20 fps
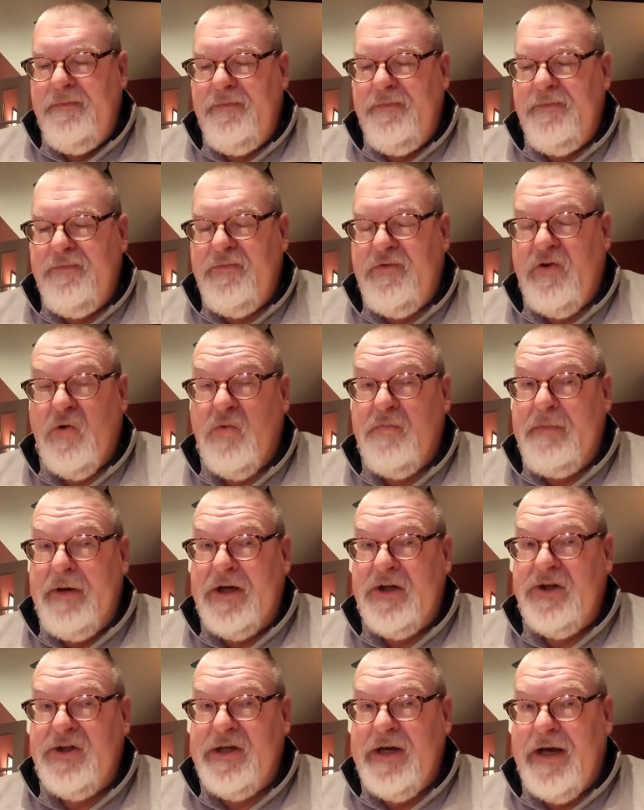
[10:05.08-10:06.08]
So big
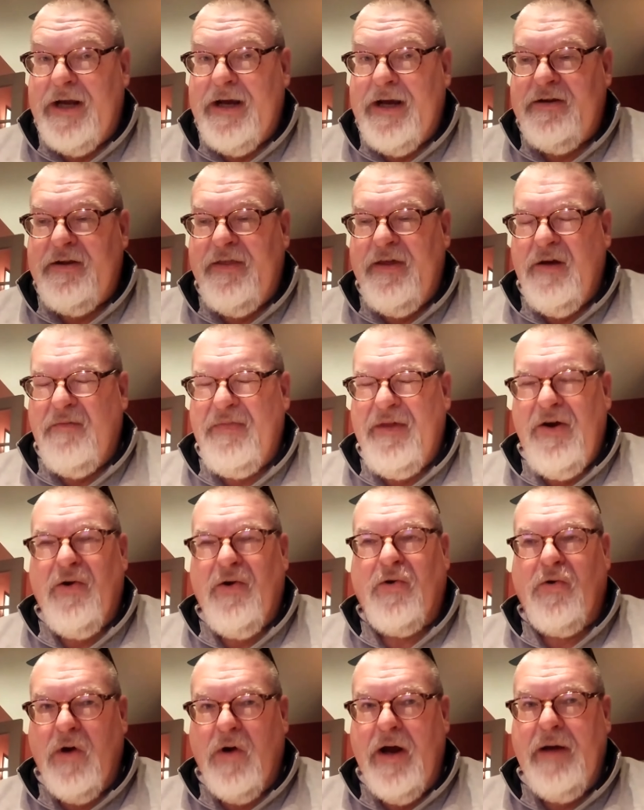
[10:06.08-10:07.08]
shout out to them. They're
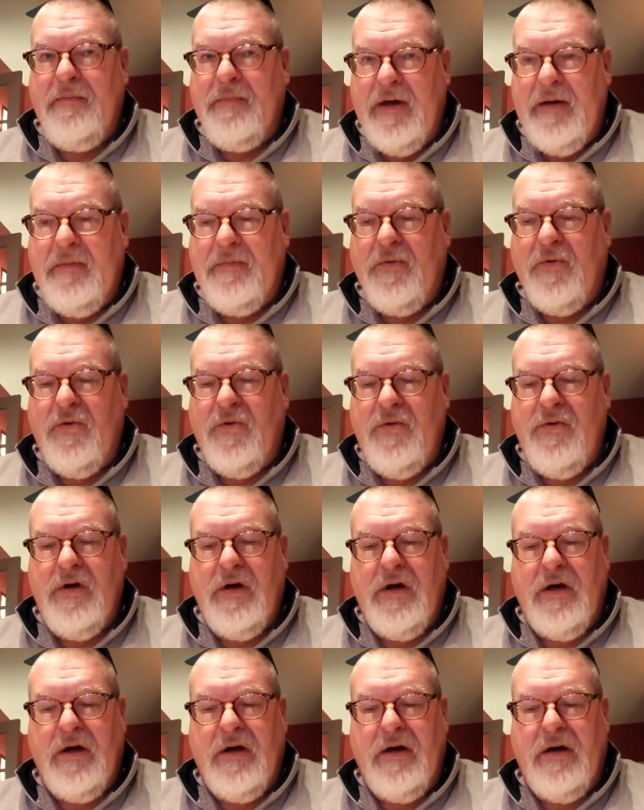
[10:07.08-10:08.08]
great people.
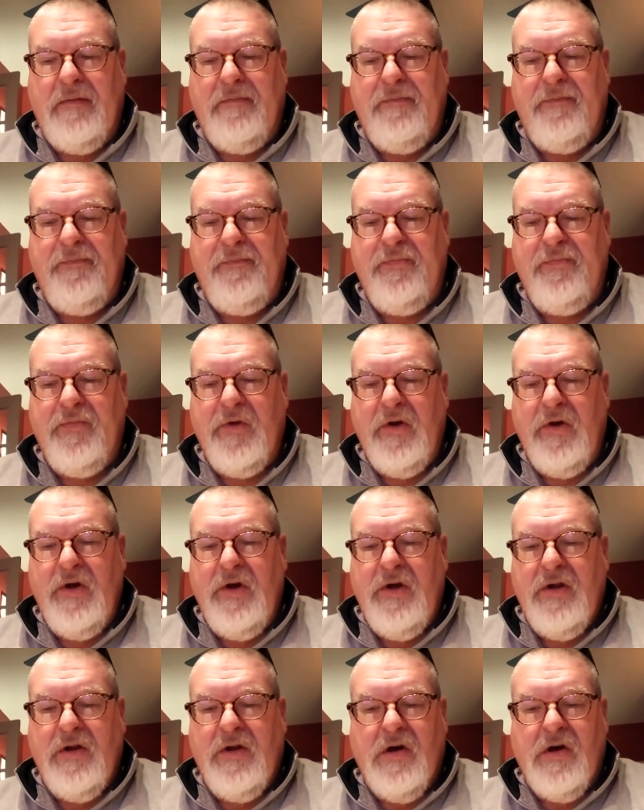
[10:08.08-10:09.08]

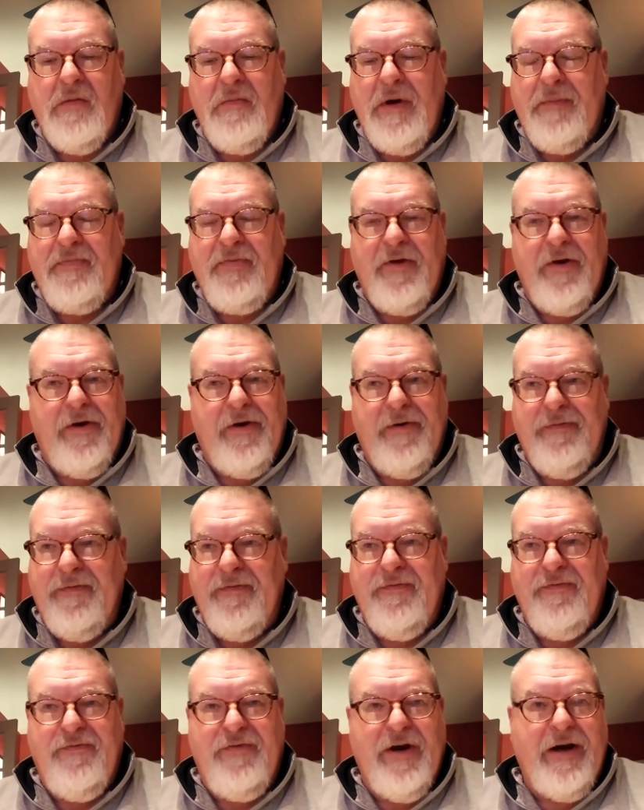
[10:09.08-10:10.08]
Look them up. They're
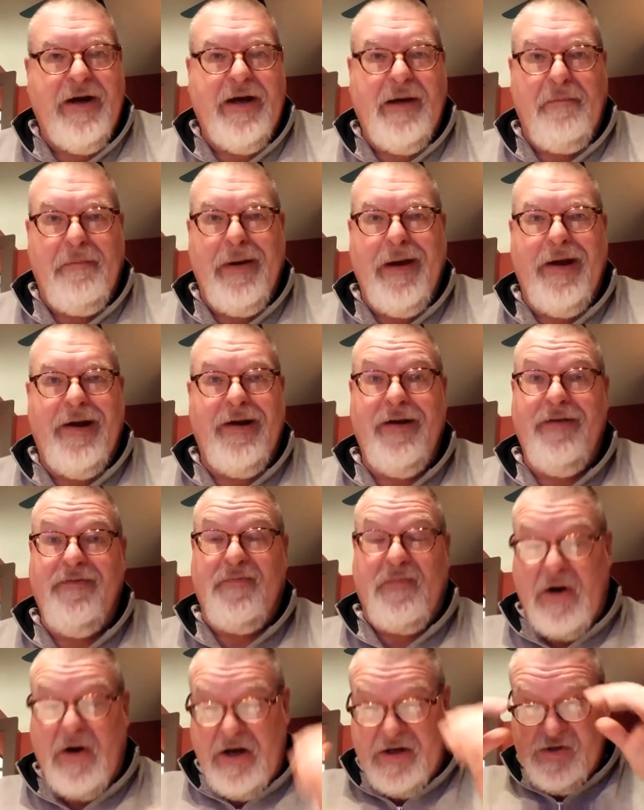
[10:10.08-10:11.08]
very competitive
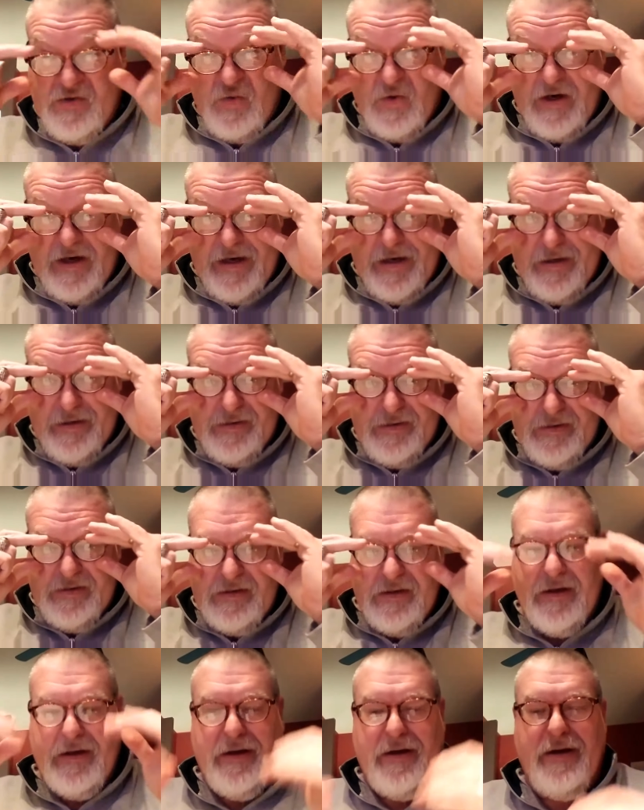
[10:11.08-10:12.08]

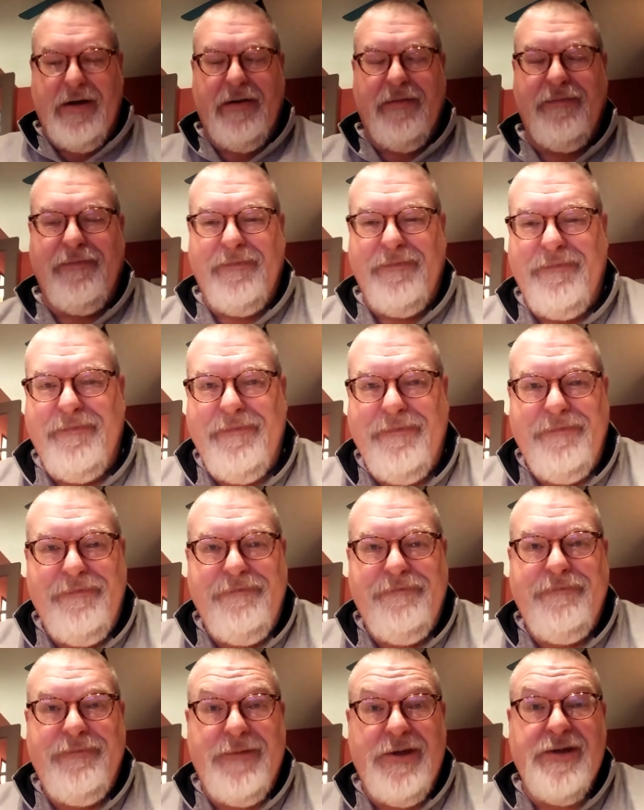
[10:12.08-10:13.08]
price-wise.
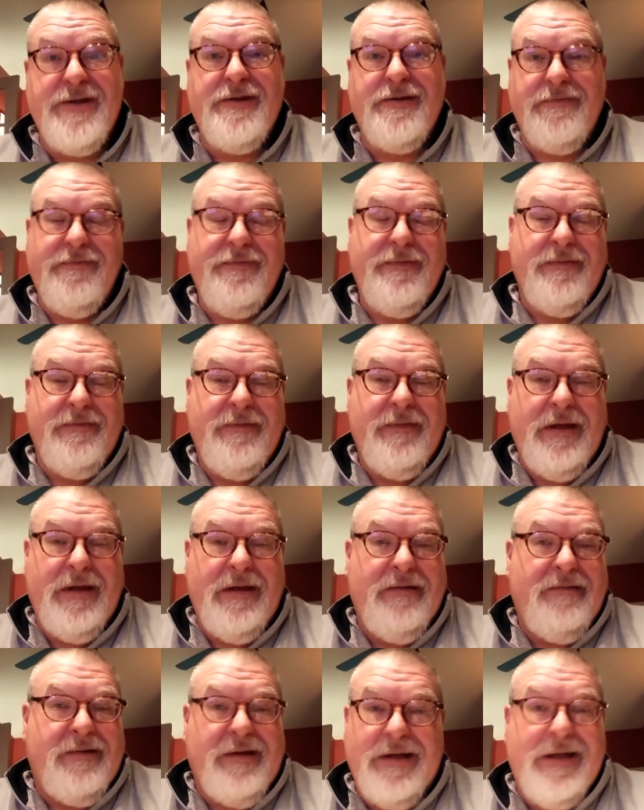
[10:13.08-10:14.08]
Just
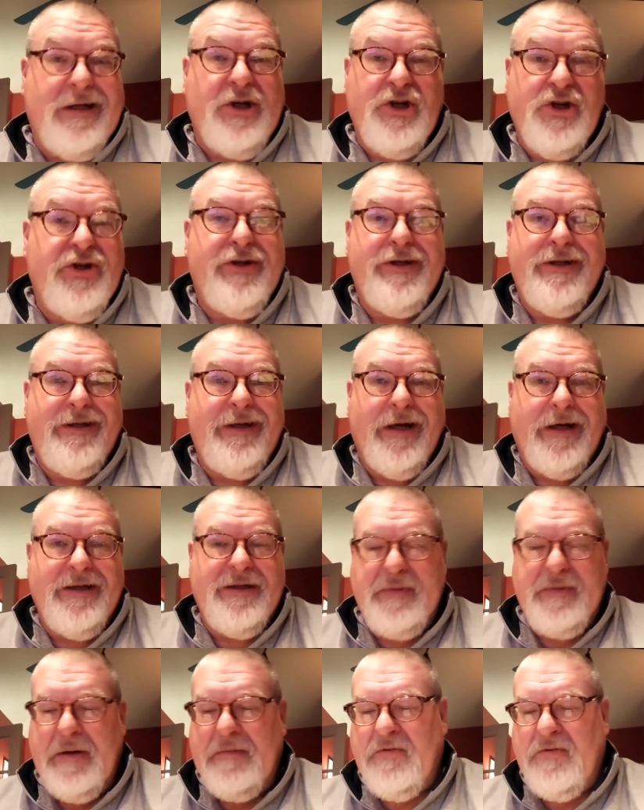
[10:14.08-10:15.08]
good, nice
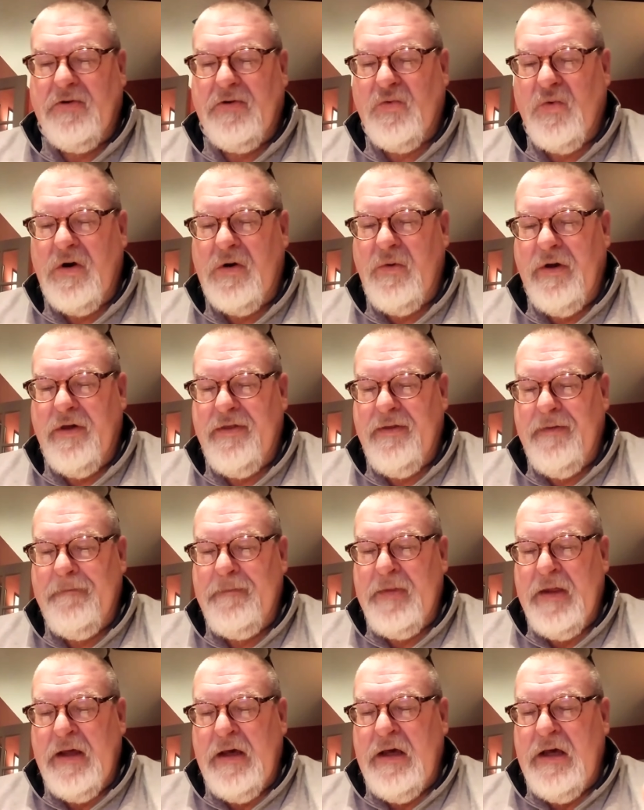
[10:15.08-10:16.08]
people to work with.
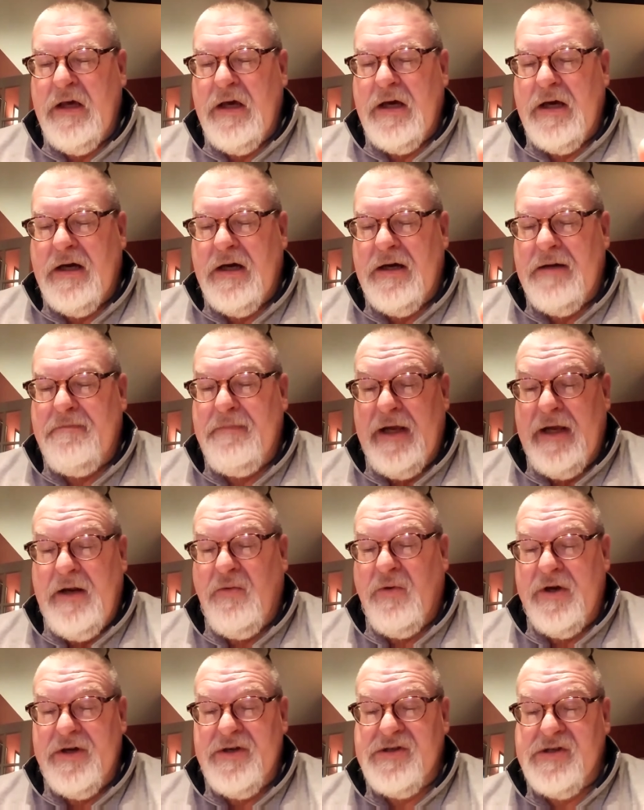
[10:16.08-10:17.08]

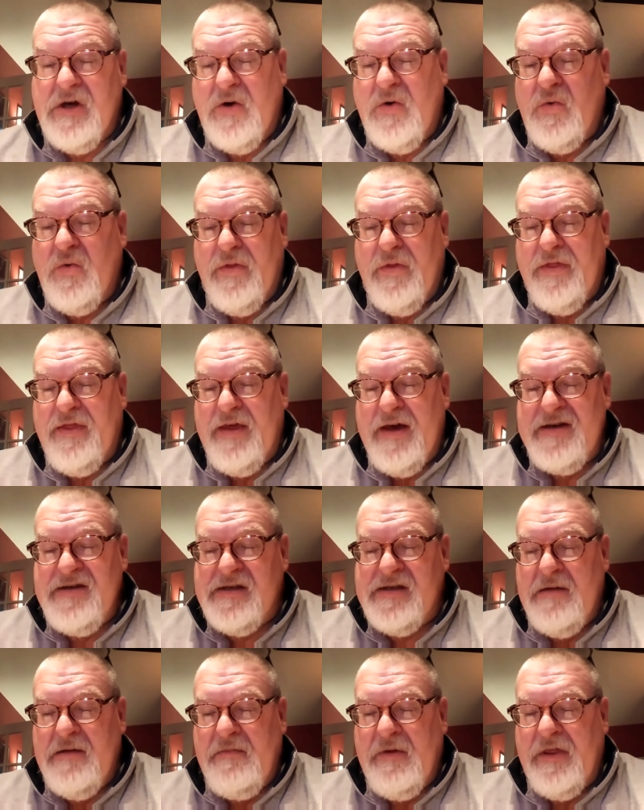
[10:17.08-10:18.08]
Anyway, so they
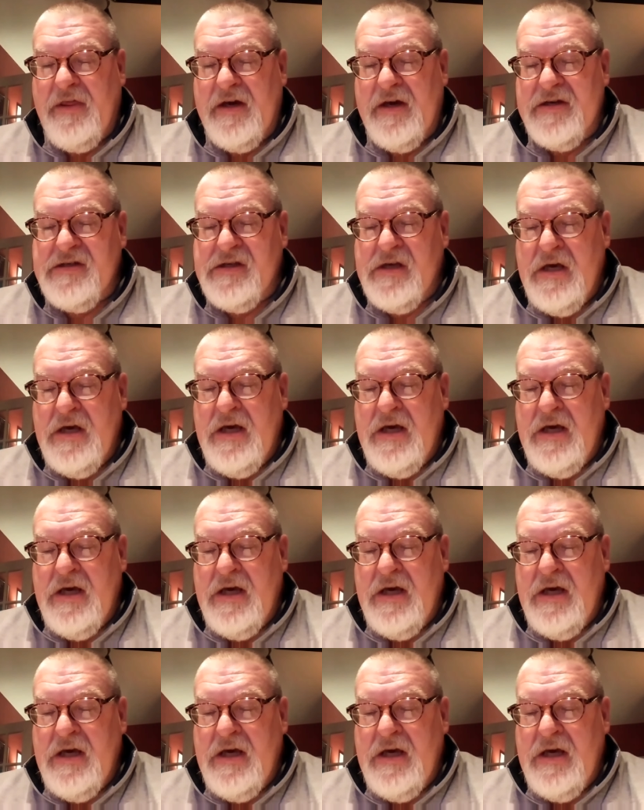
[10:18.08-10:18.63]
sent me this.